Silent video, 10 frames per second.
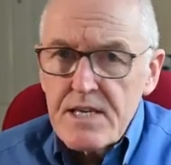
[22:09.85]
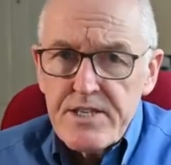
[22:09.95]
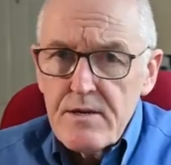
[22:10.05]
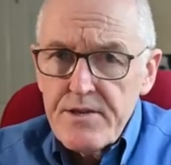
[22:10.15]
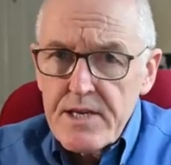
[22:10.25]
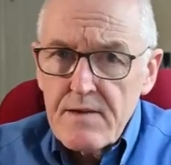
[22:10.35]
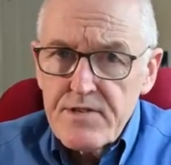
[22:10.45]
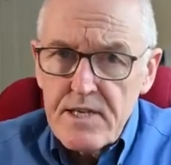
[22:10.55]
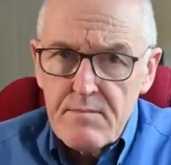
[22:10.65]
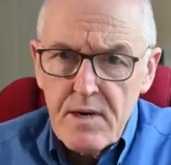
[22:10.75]
that's the only thing I've
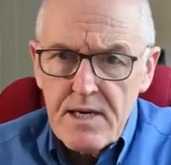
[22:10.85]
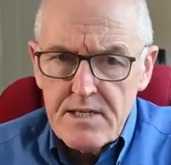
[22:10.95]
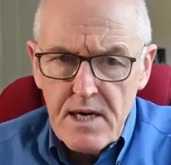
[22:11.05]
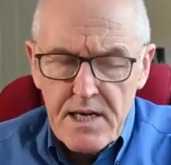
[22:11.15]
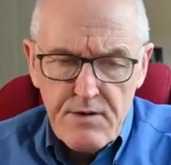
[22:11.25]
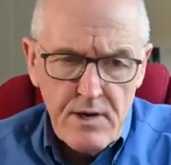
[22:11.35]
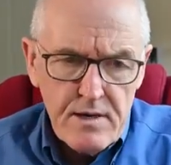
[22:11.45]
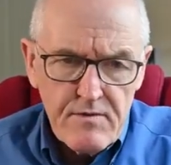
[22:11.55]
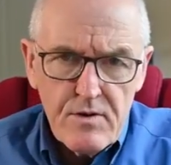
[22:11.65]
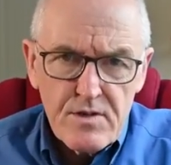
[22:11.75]
seen in my entire career,
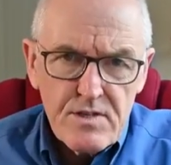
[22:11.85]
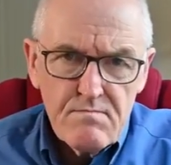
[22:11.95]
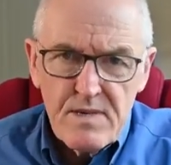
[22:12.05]
and of course,